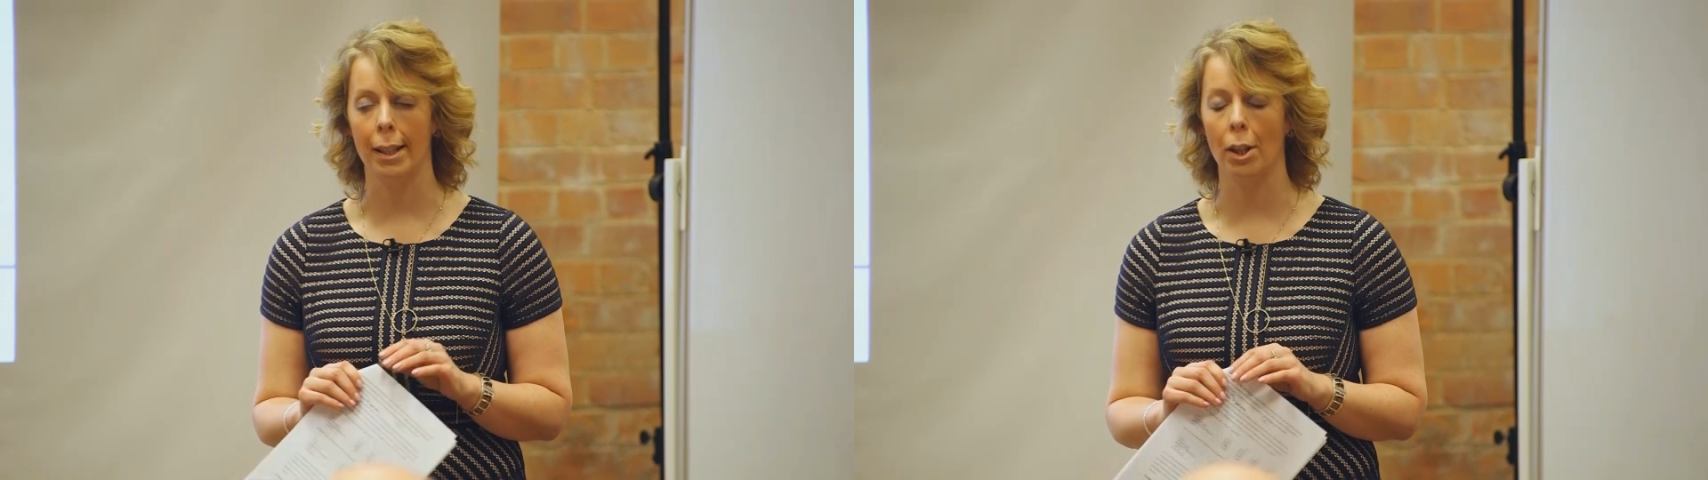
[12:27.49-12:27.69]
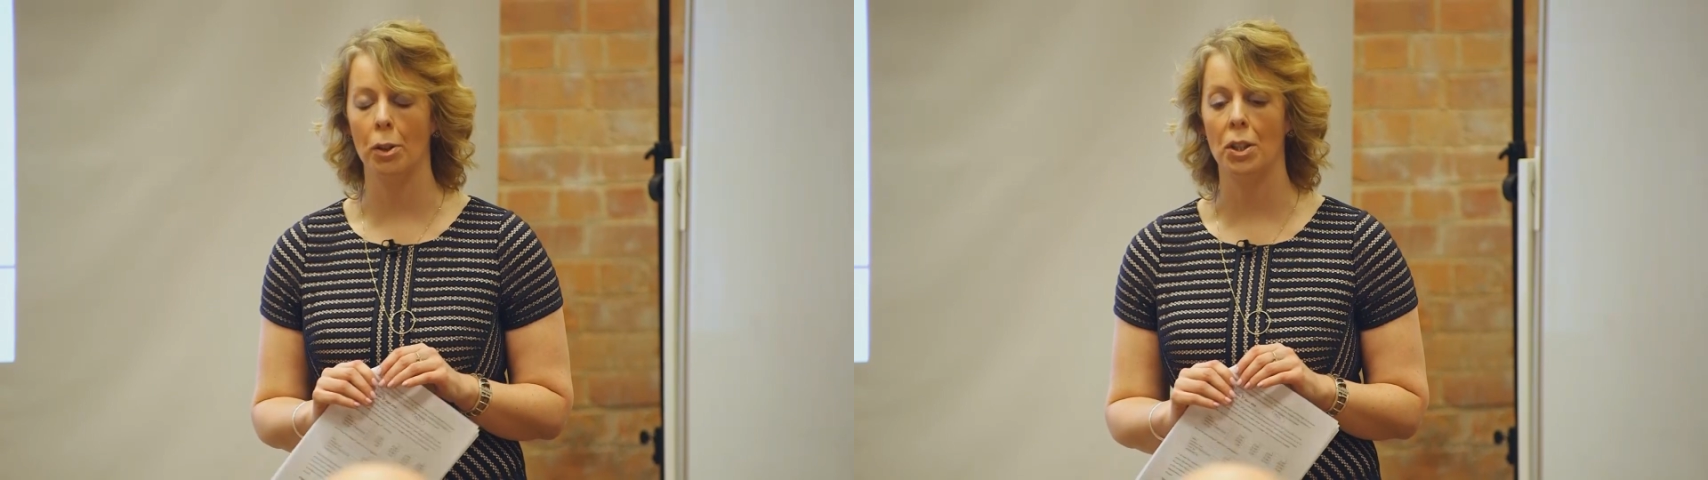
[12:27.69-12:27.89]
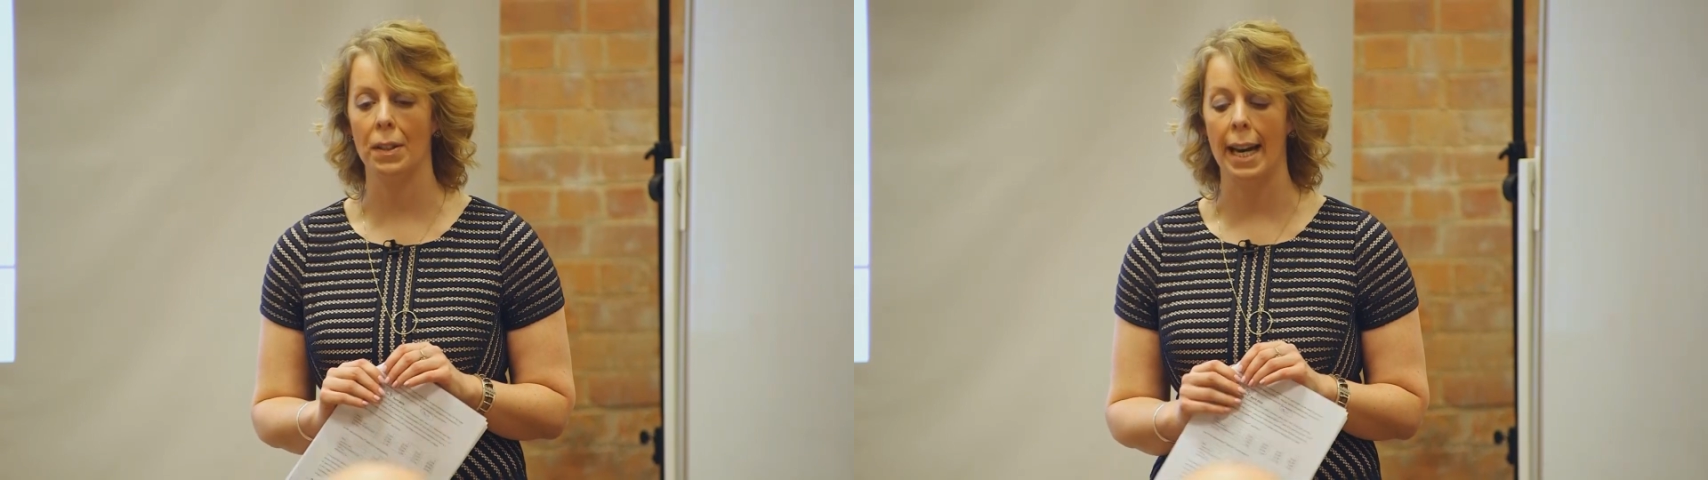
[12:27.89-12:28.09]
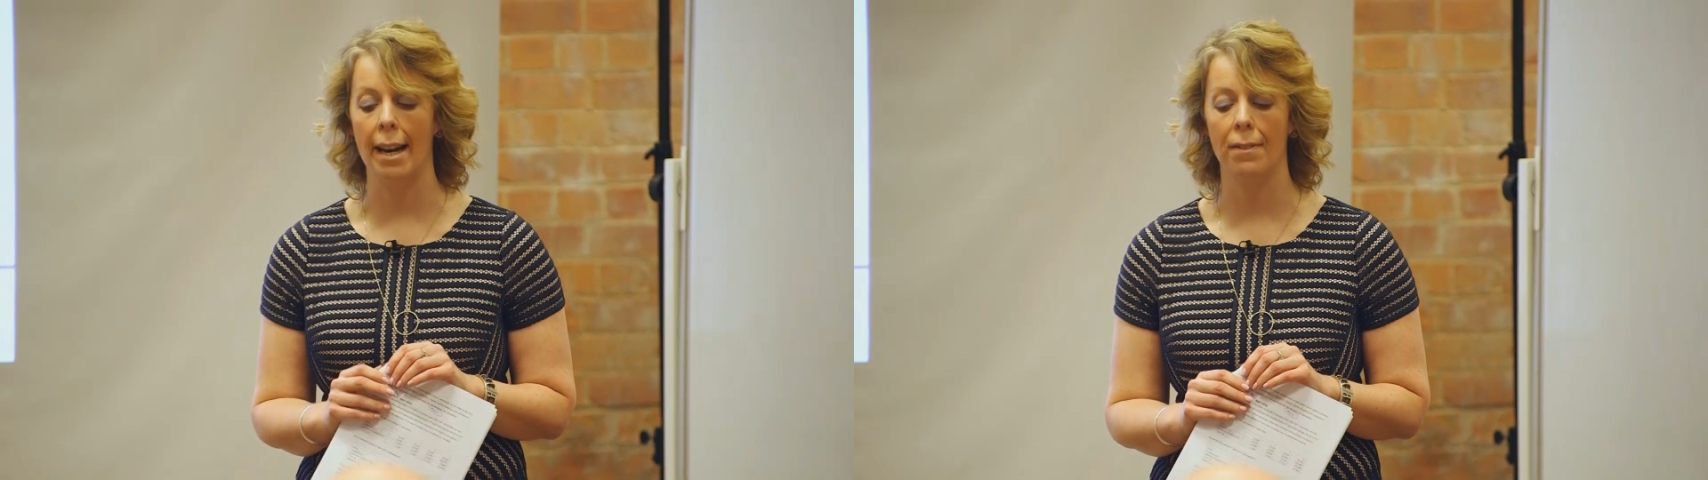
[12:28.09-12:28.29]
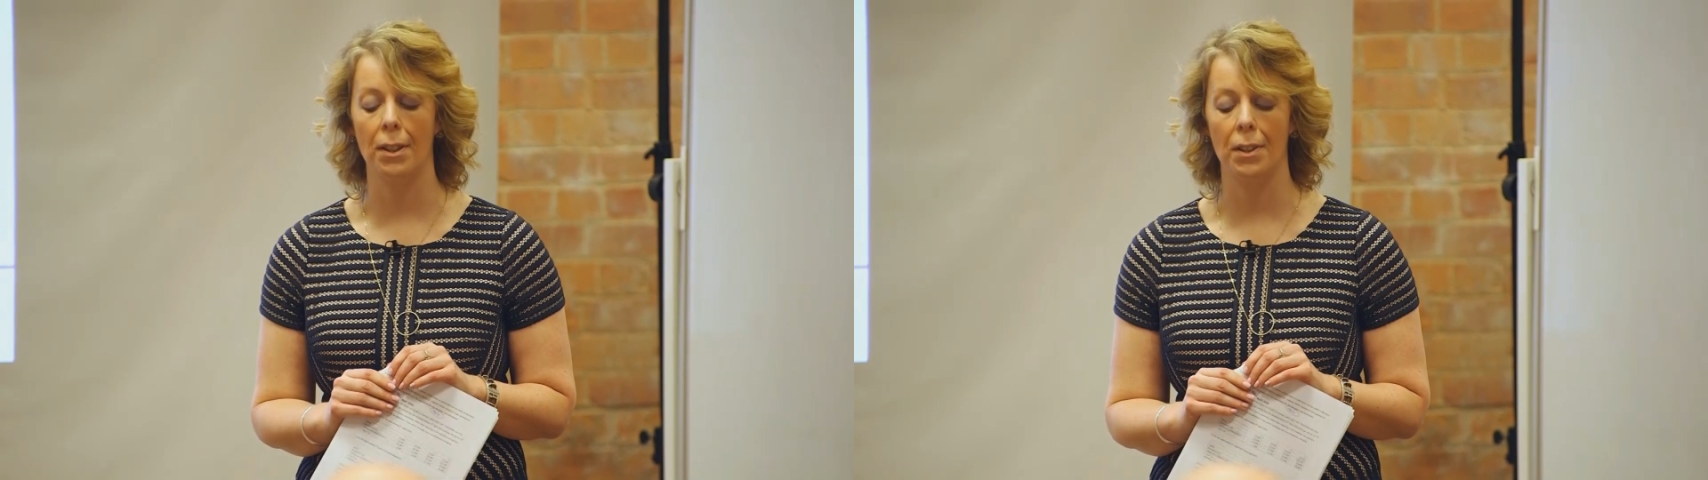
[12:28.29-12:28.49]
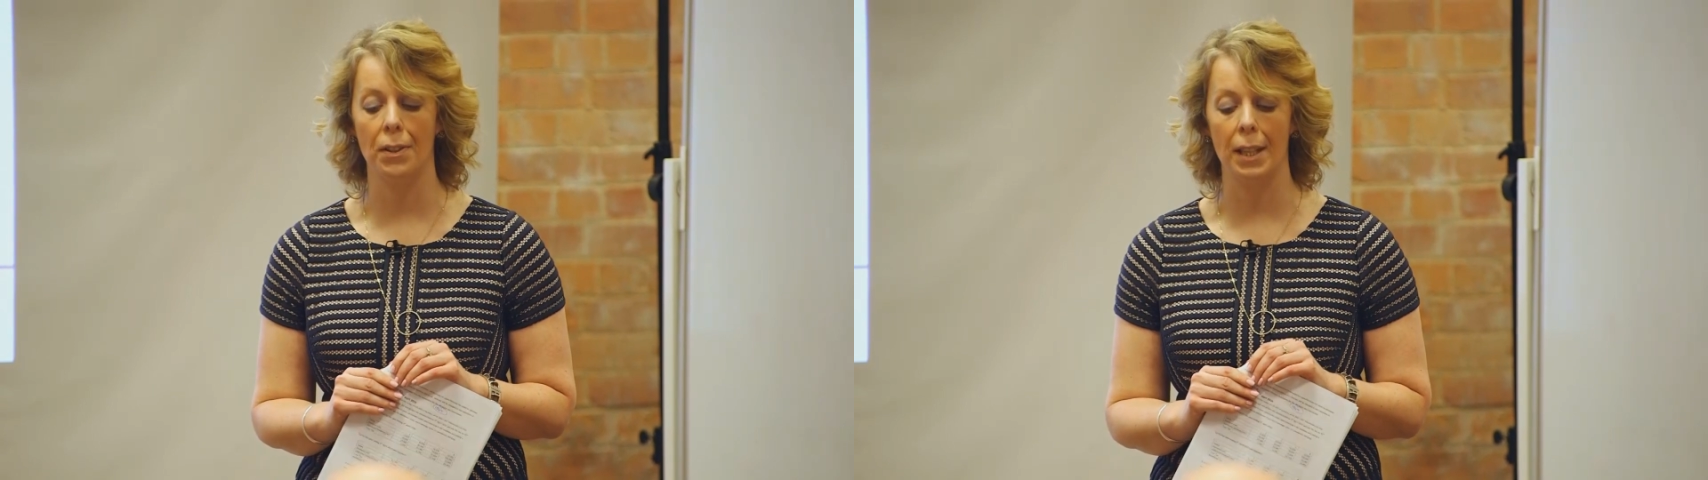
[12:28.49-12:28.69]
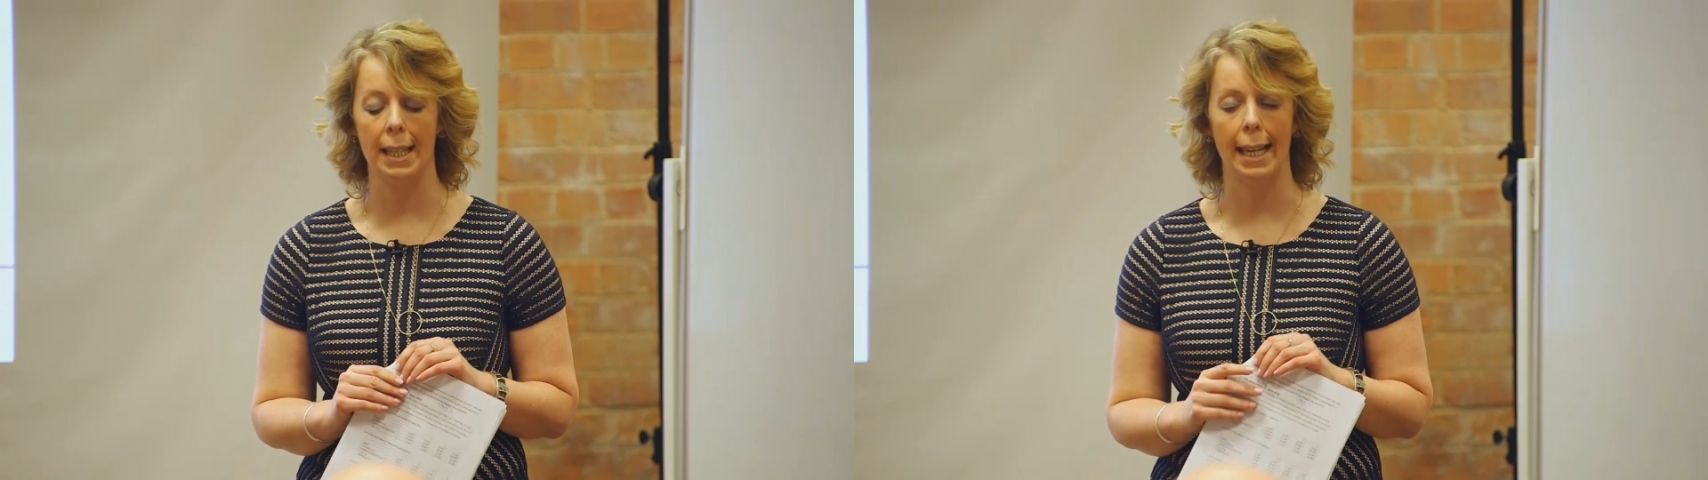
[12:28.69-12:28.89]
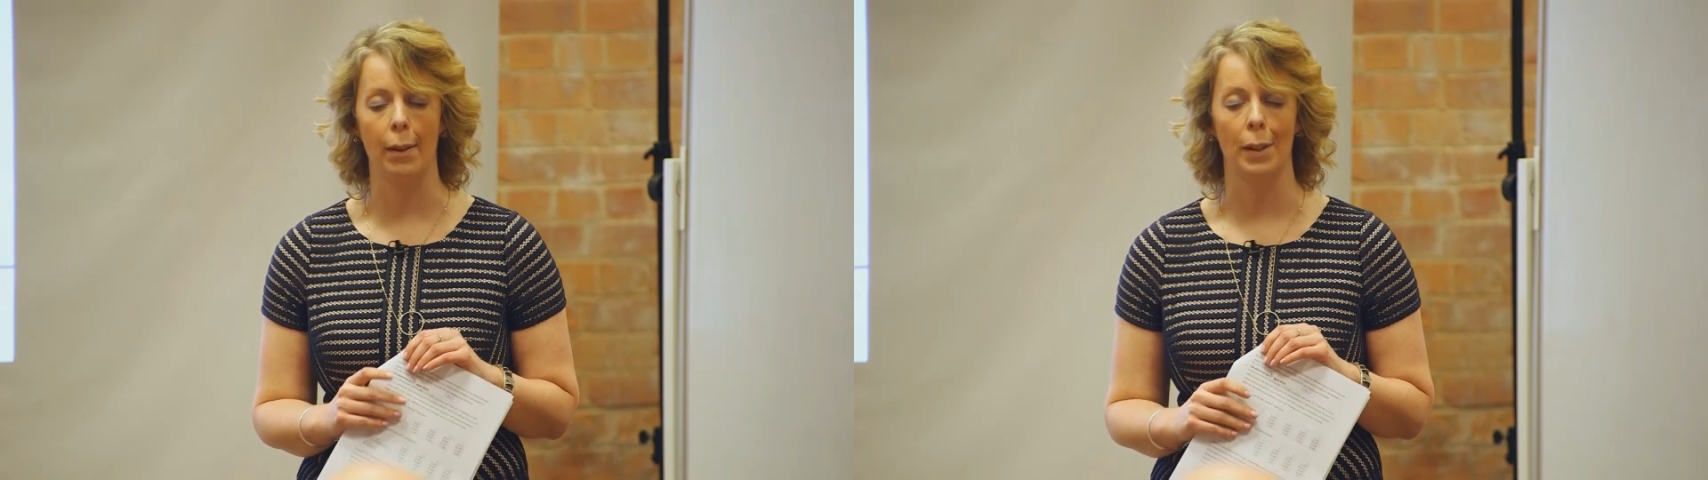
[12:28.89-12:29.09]
a conscious effort to
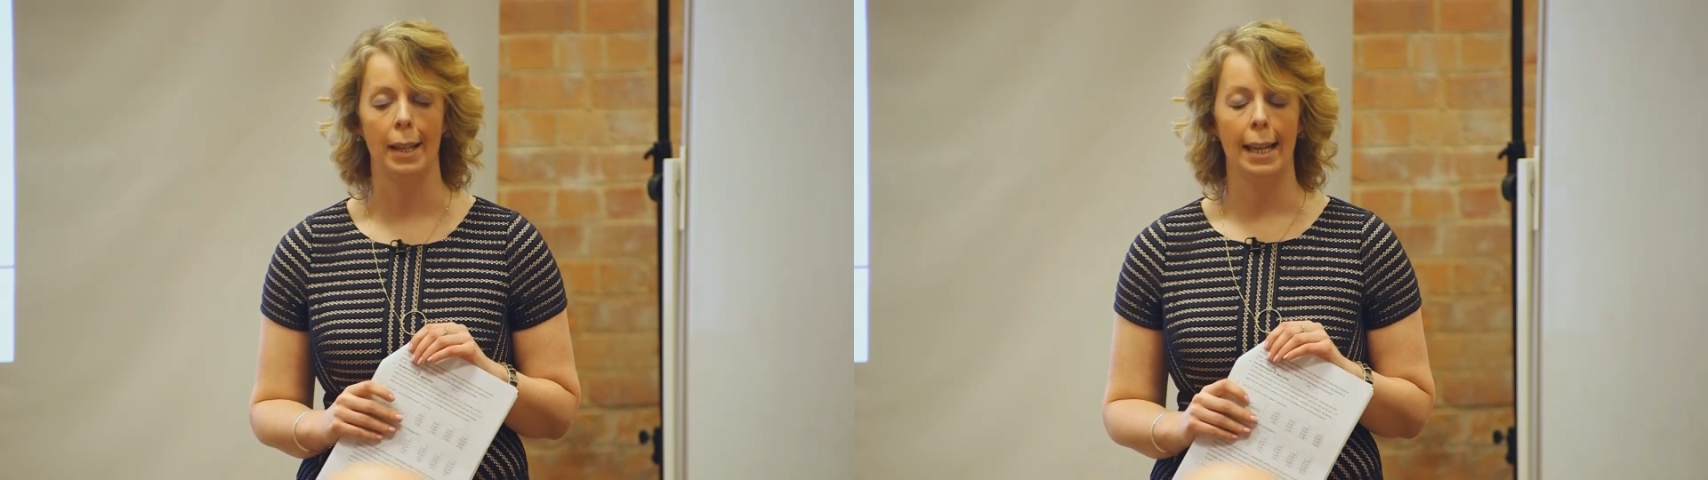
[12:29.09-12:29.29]
sit down